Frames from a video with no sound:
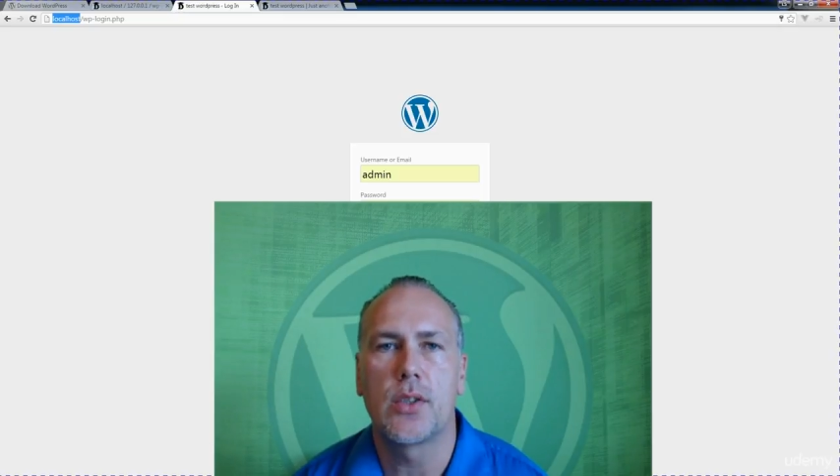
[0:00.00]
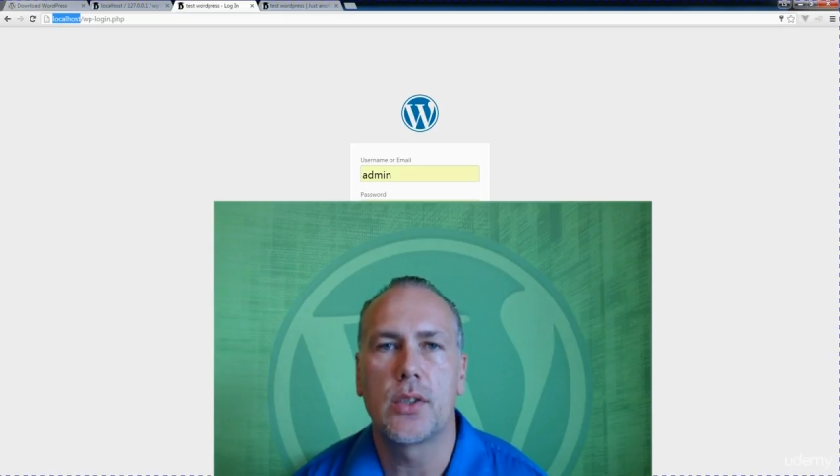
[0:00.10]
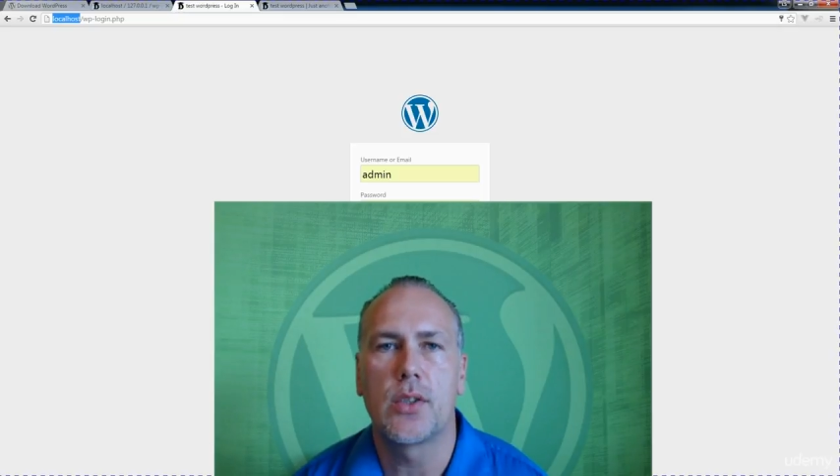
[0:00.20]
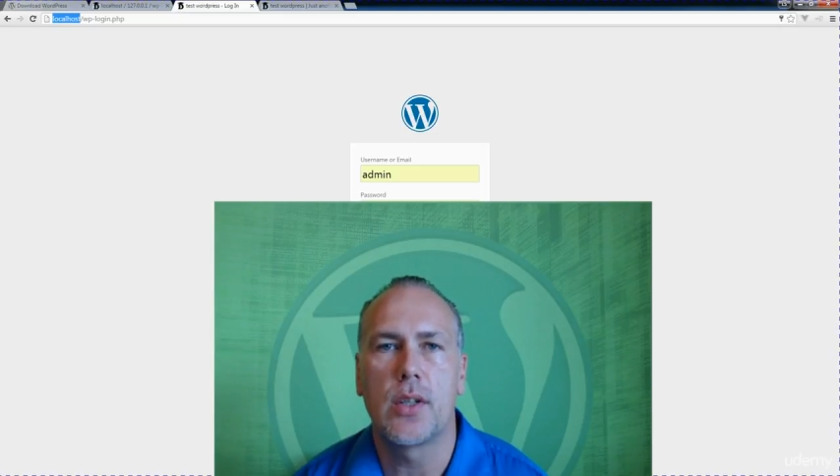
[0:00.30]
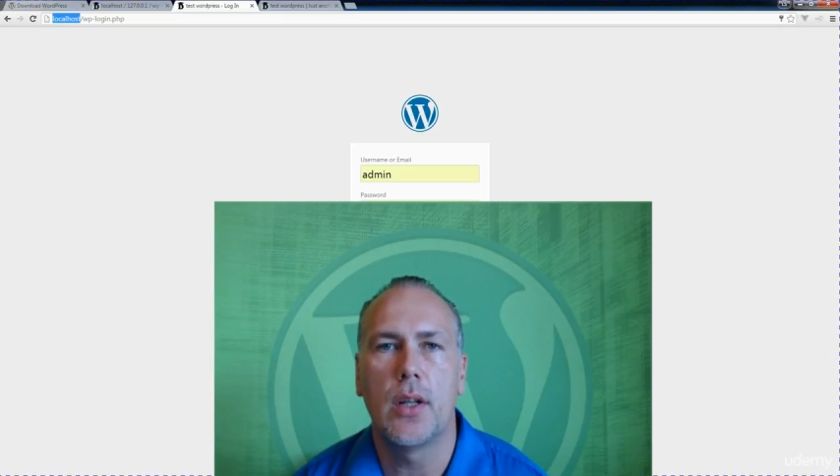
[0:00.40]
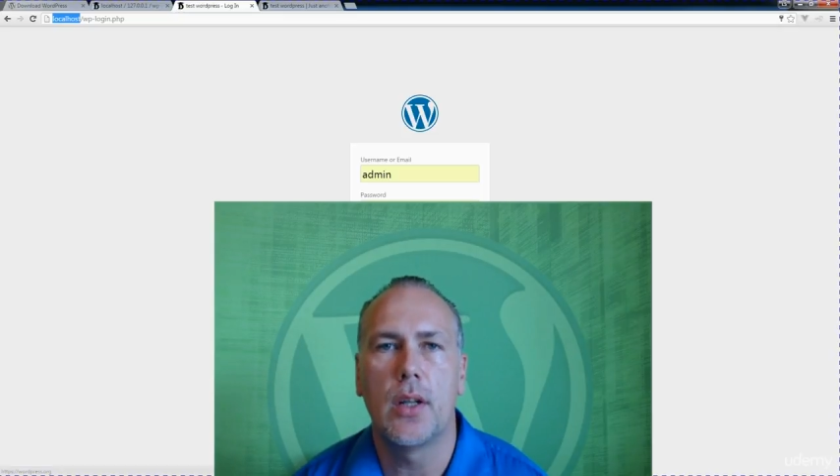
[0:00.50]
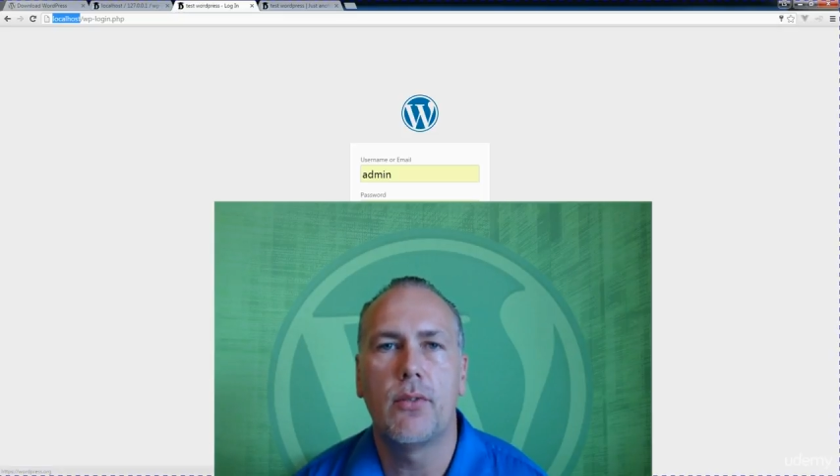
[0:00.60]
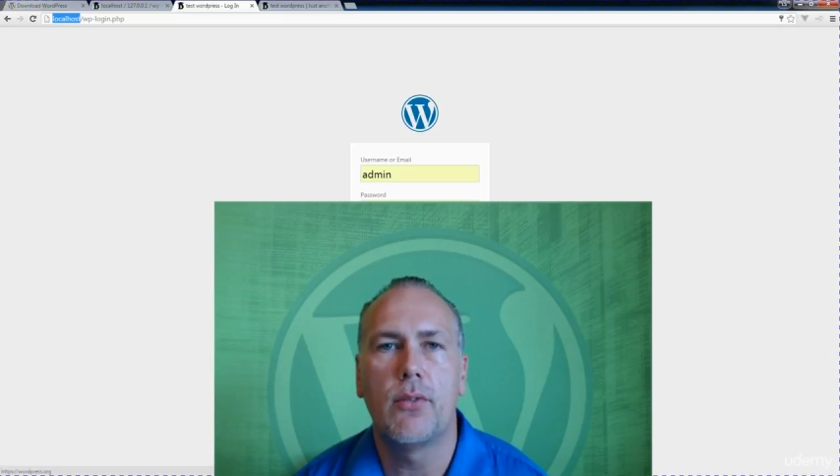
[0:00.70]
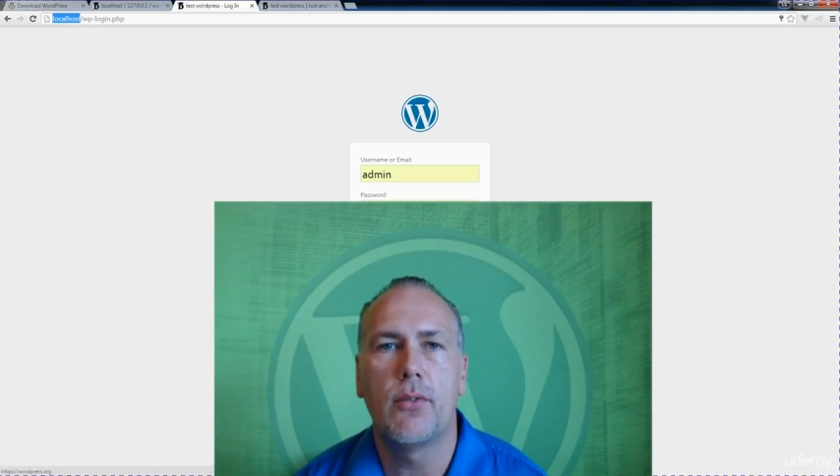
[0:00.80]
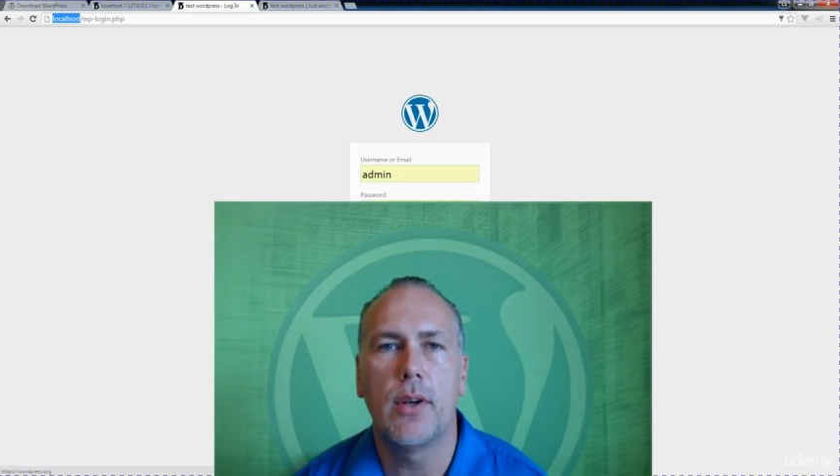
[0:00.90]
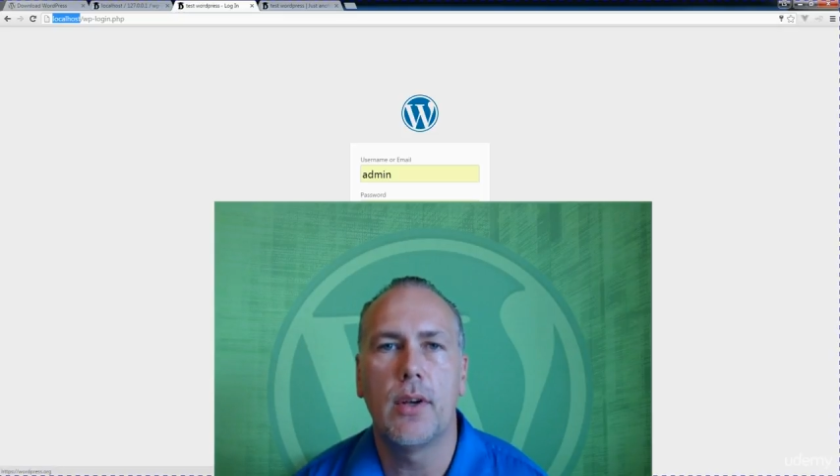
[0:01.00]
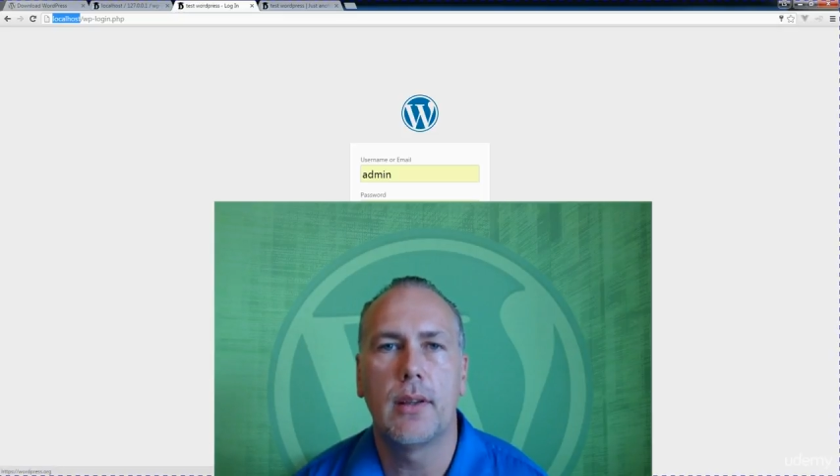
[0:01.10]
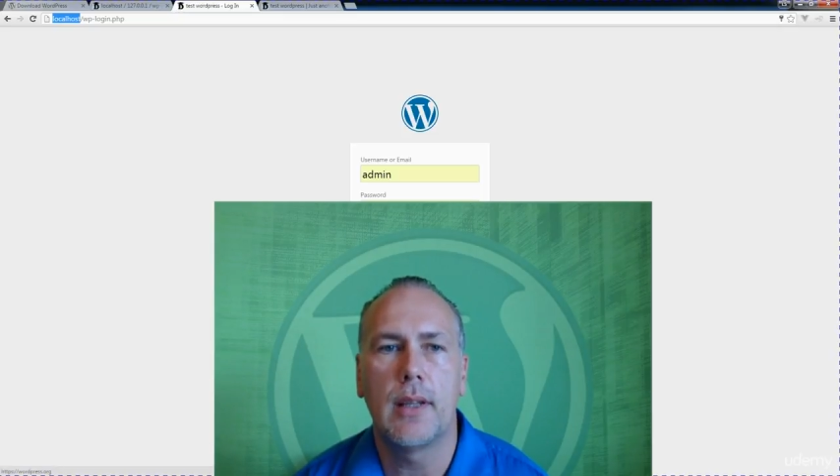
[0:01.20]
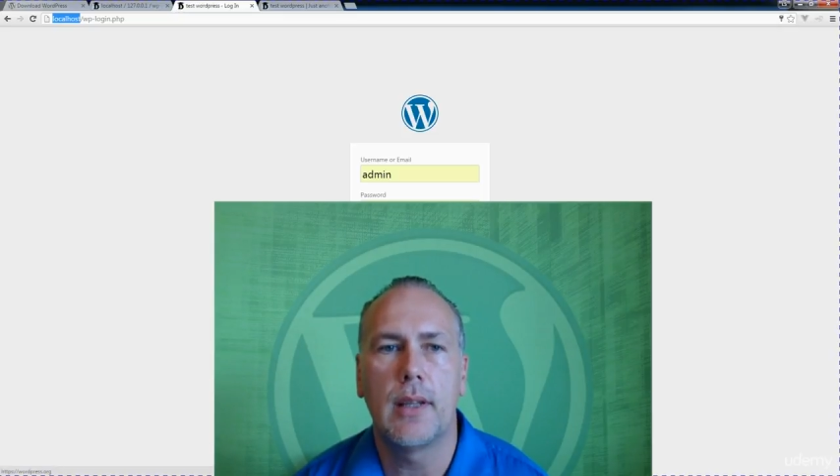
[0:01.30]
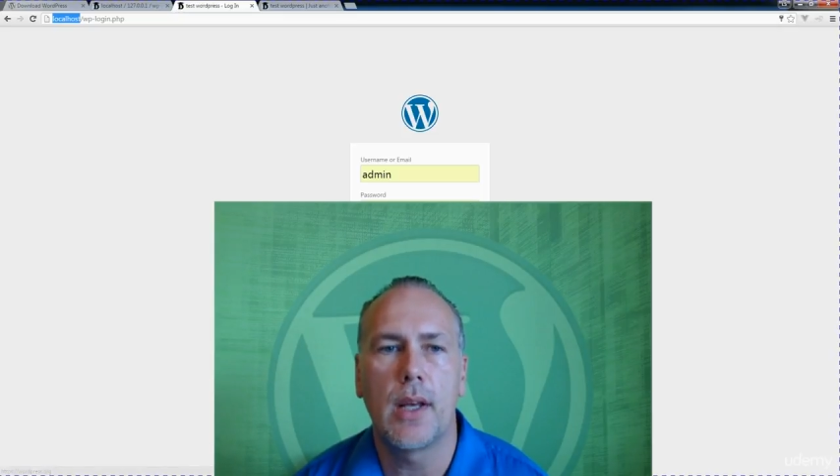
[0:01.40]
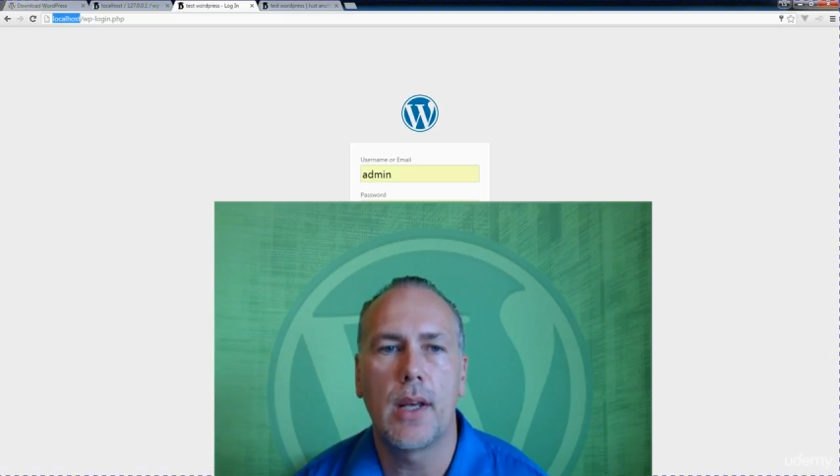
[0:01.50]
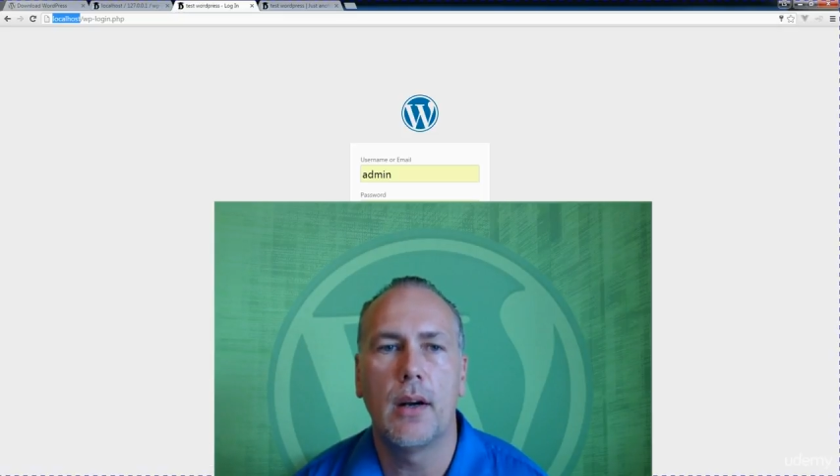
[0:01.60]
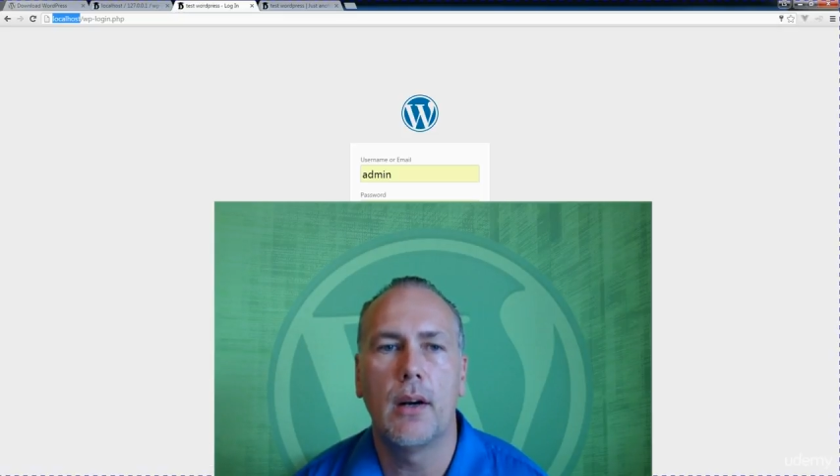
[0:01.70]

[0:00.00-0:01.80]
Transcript: So there's a lot of different themes that